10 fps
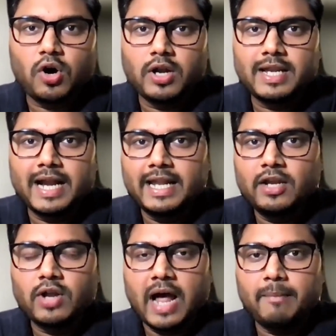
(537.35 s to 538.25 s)
on
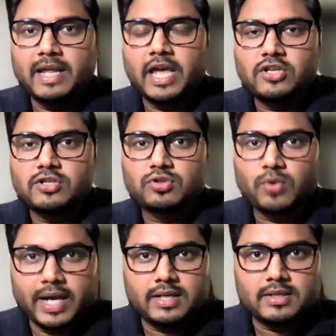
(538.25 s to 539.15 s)
getting your applications
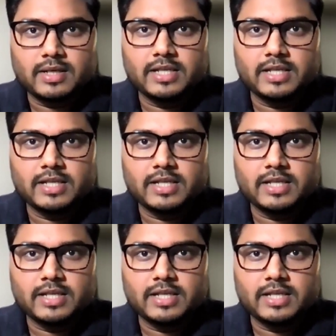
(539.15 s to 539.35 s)
right.